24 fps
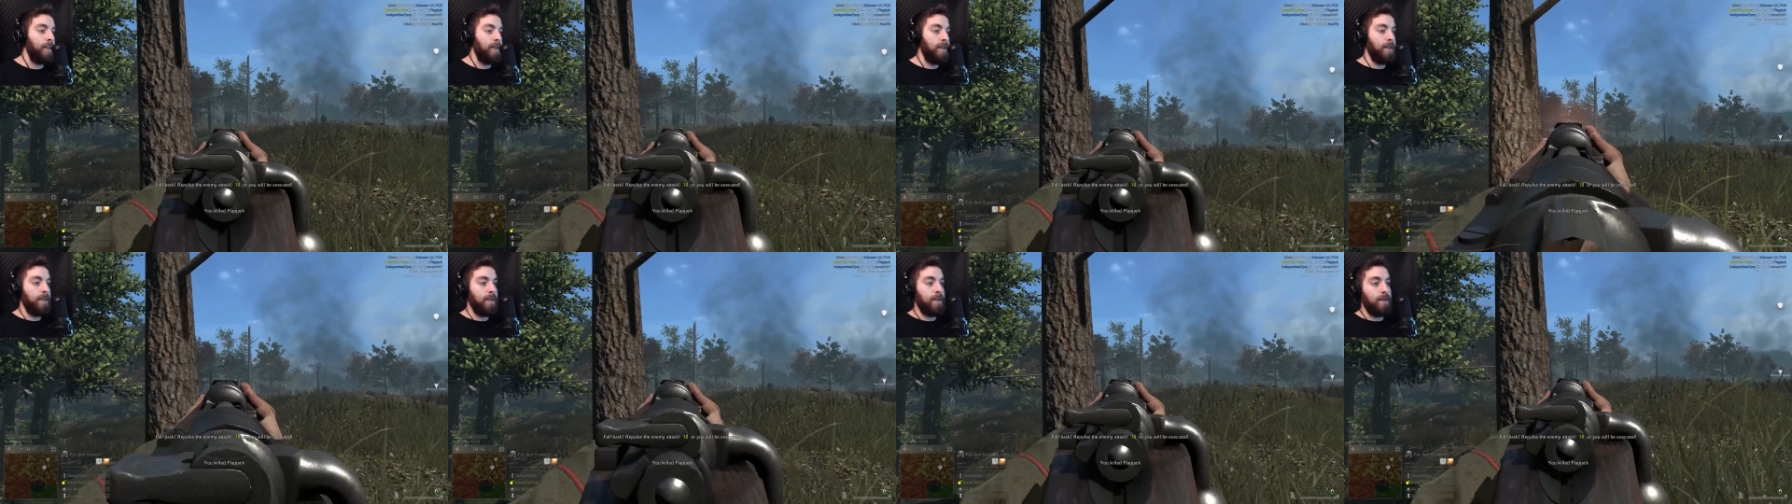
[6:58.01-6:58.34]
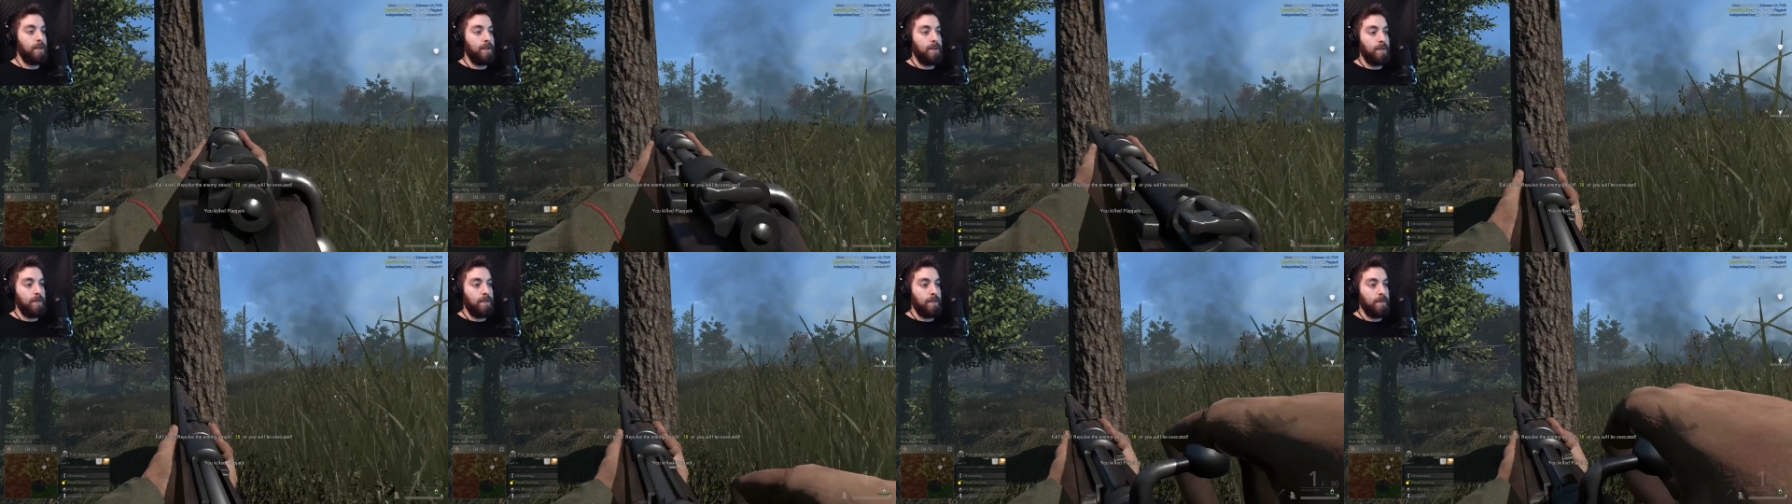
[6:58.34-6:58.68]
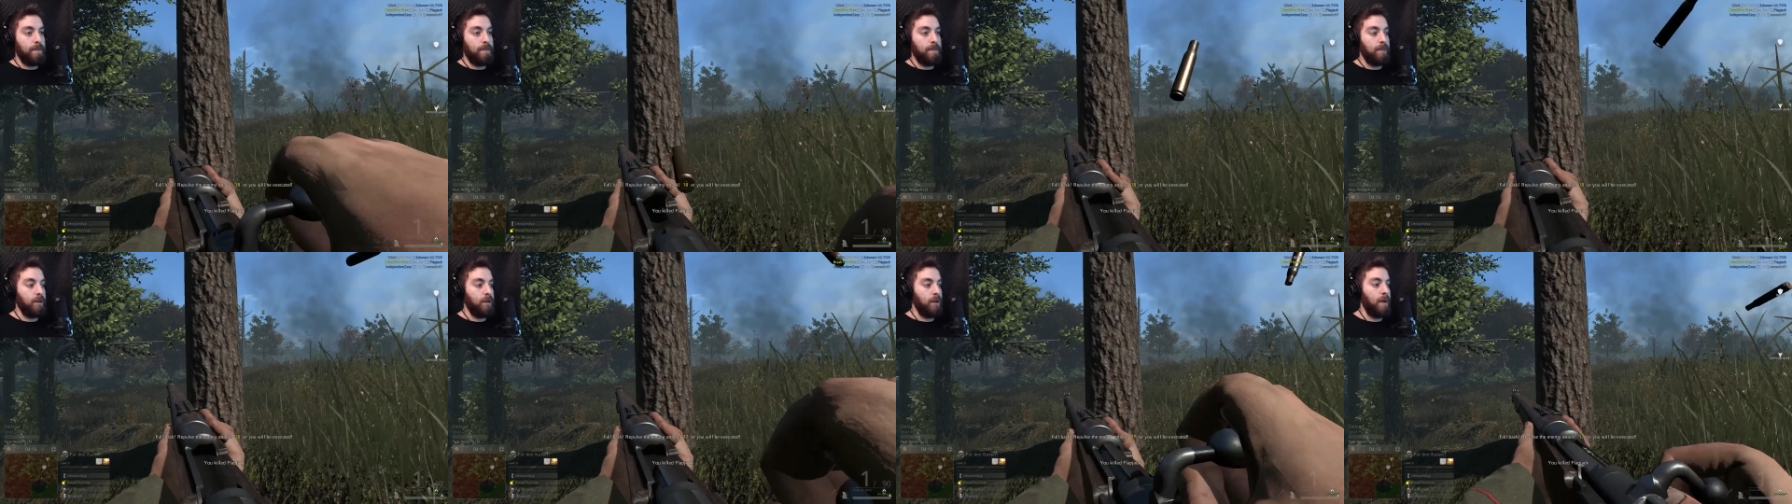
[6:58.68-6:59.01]
I
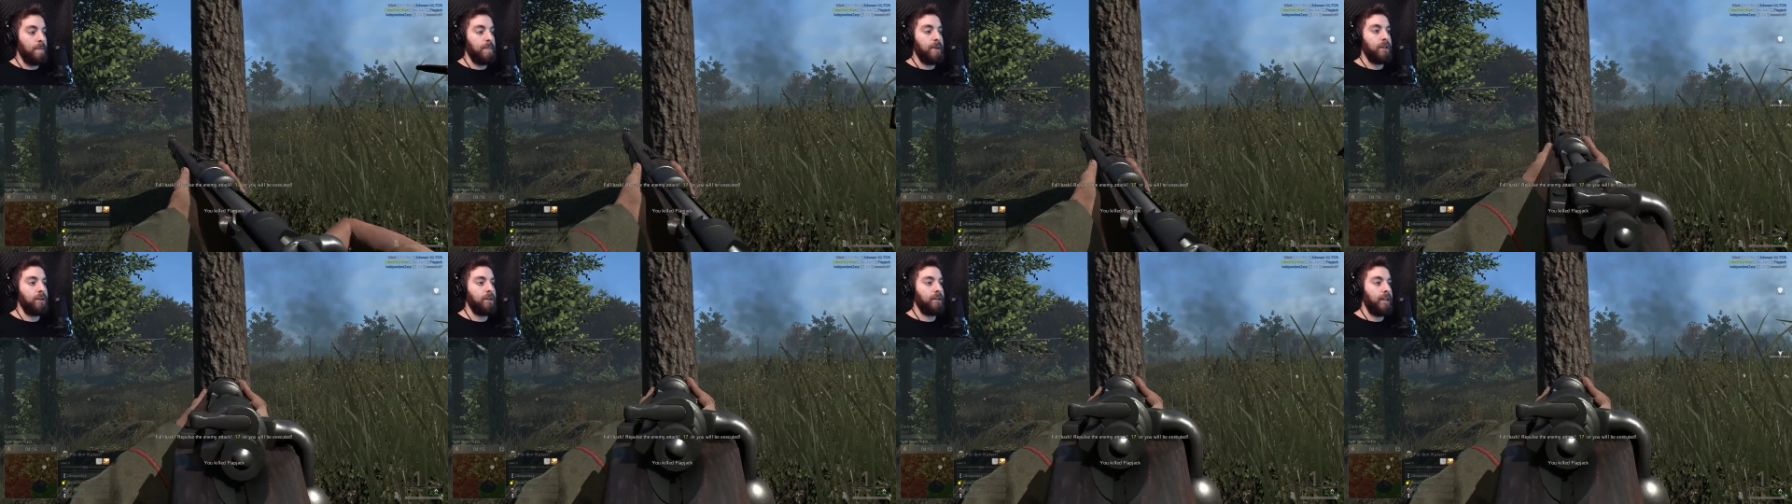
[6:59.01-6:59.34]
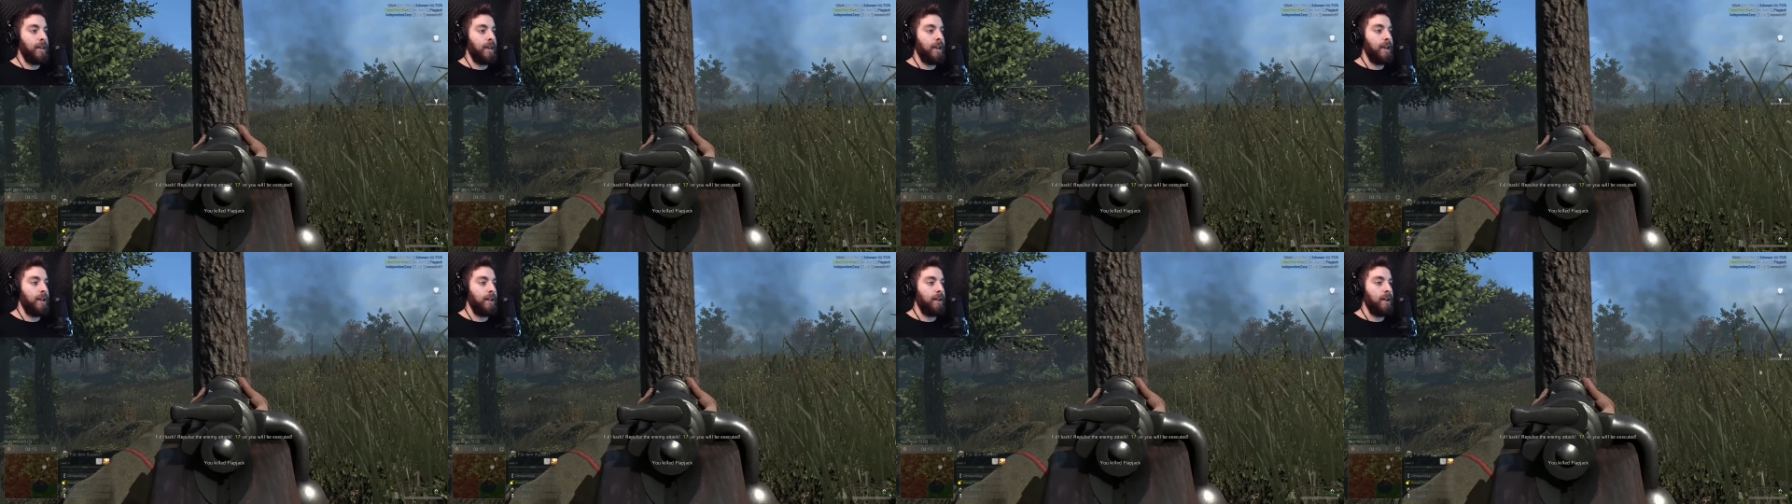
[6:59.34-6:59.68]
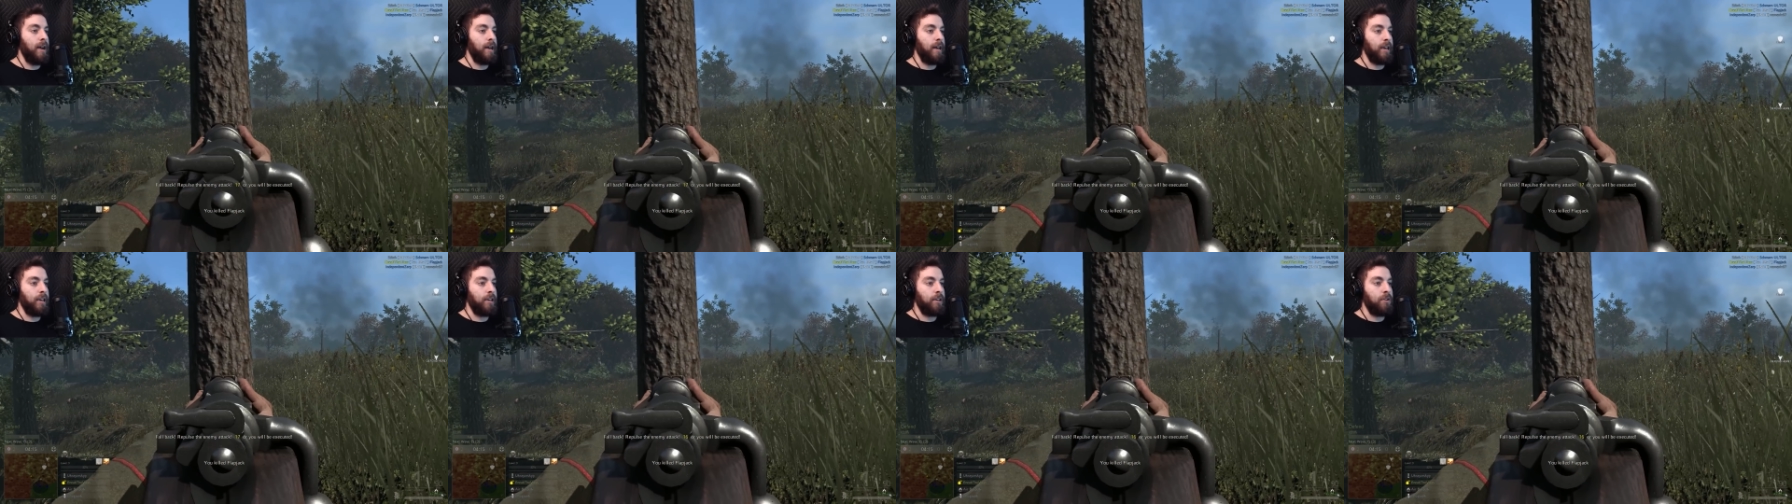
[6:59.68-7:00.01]
mean, good to hit, not
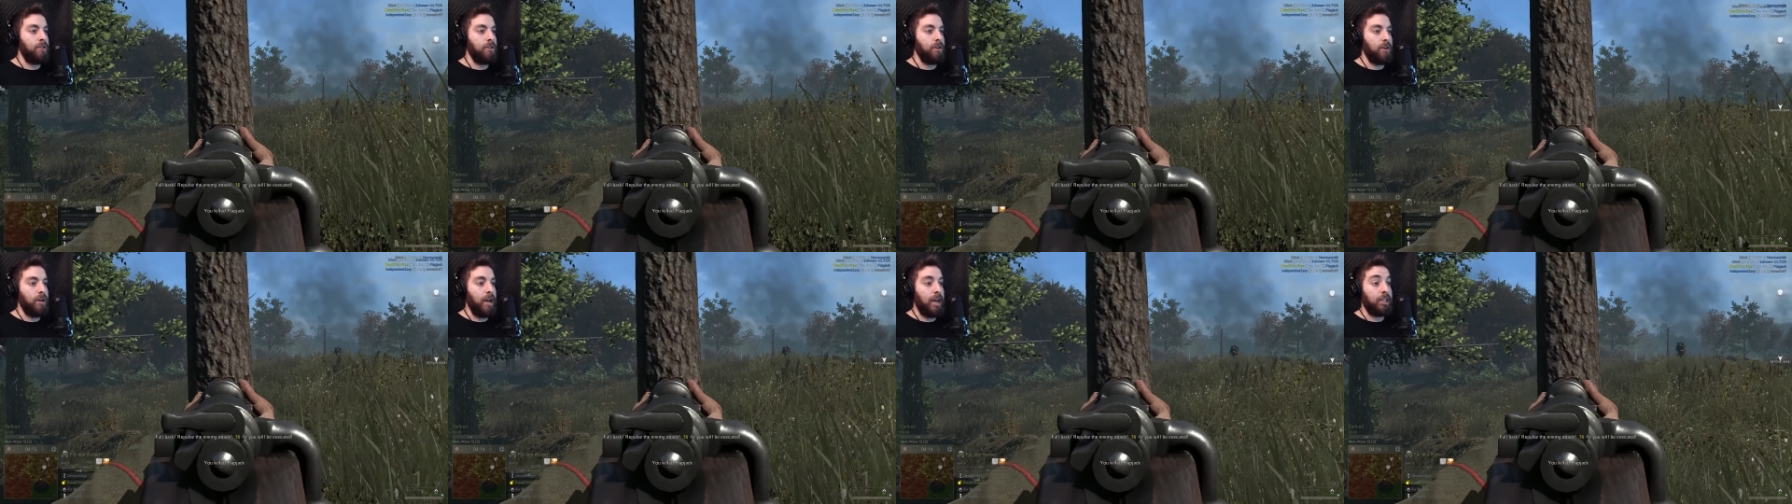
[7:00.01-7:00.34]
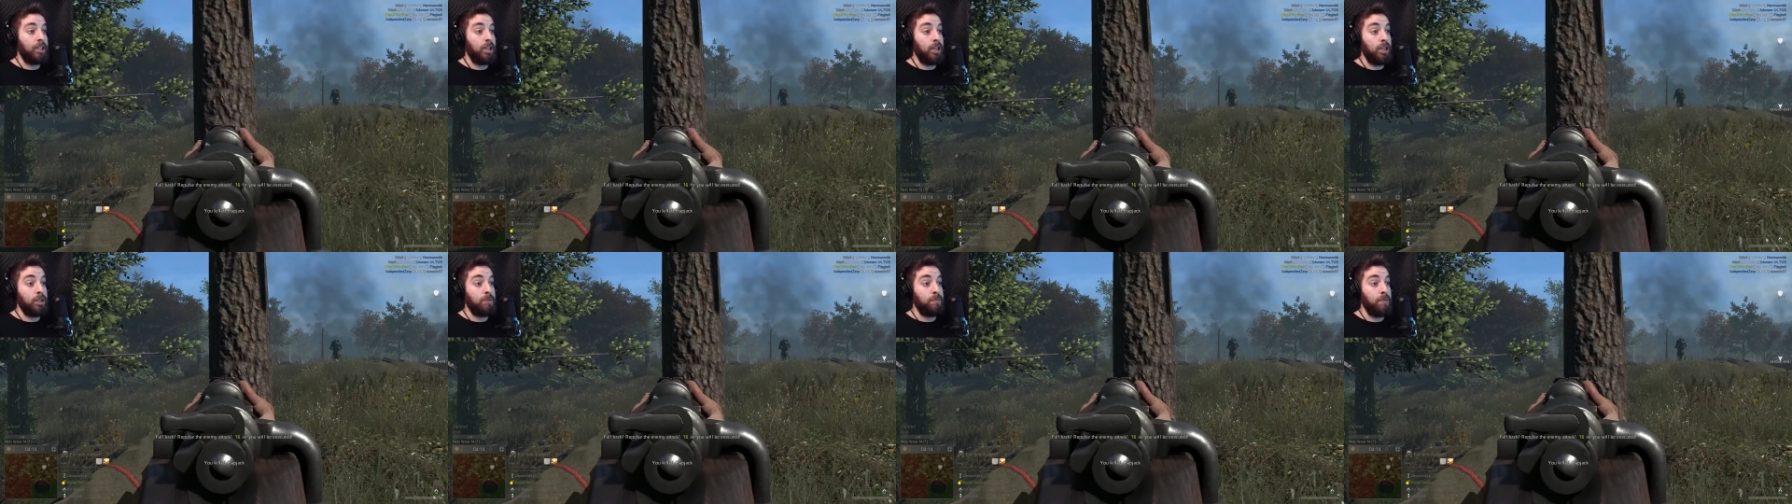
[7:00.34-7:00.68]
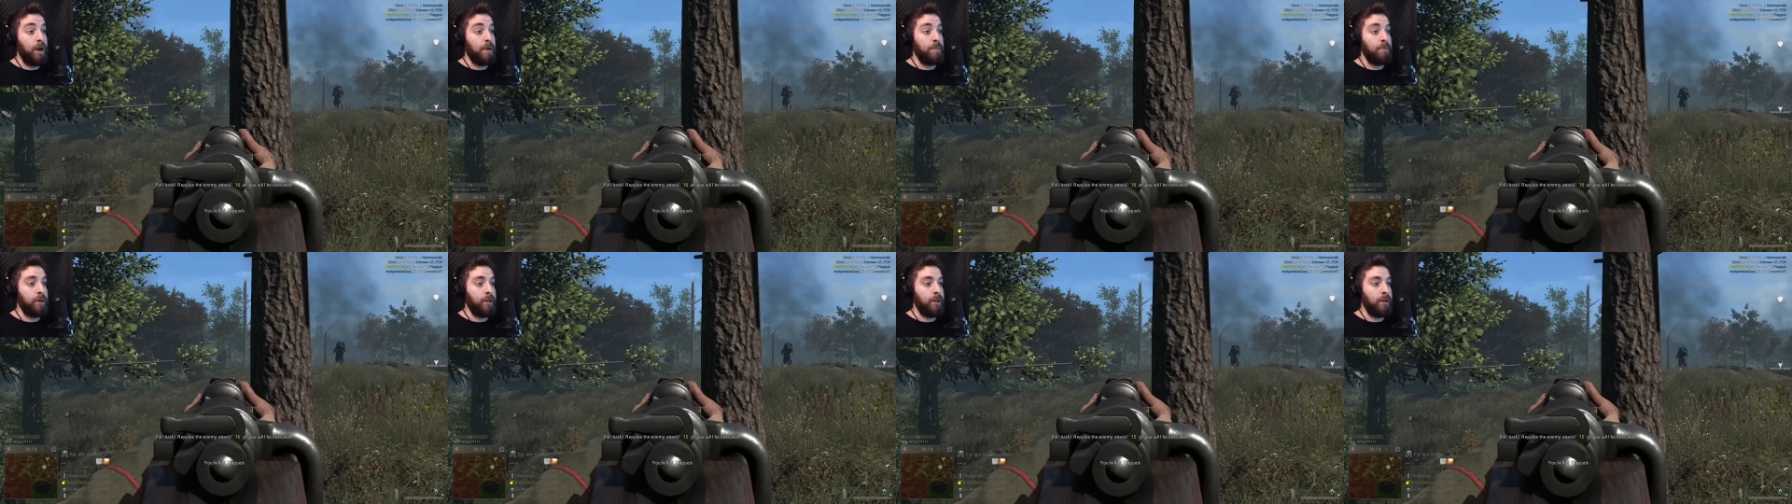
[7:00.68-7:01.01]
like good. Actually, he is
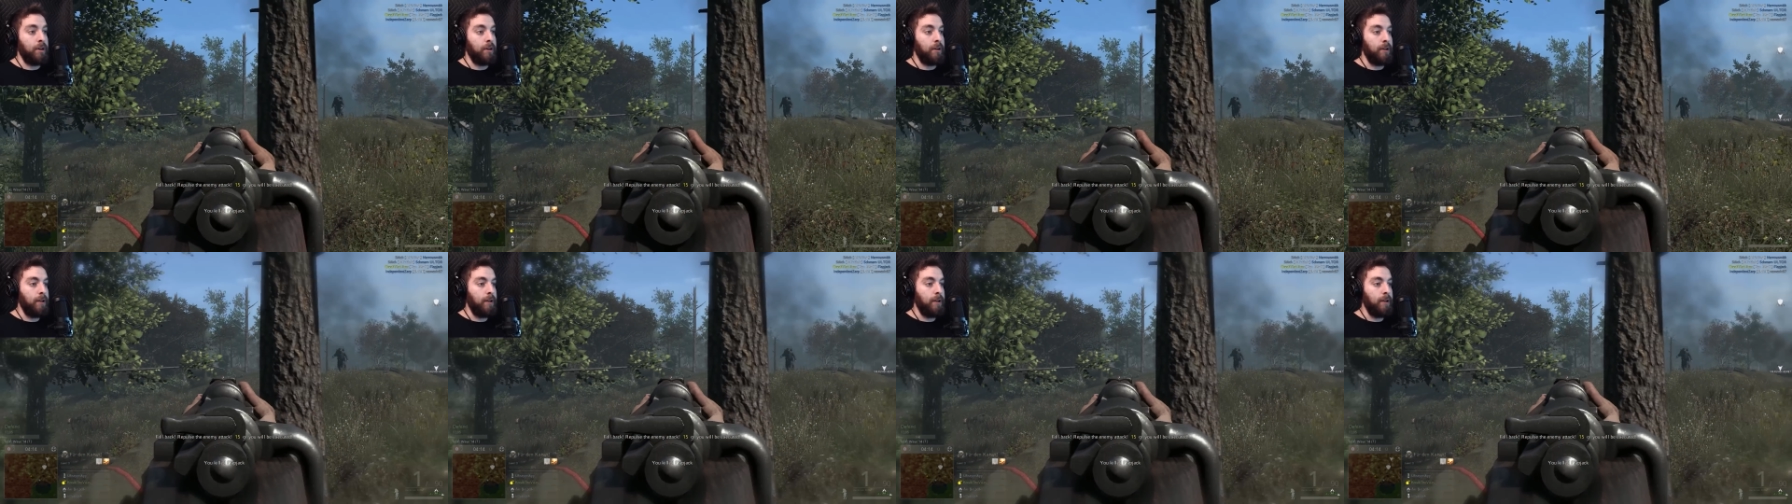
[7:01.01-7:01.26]
probably pretty good.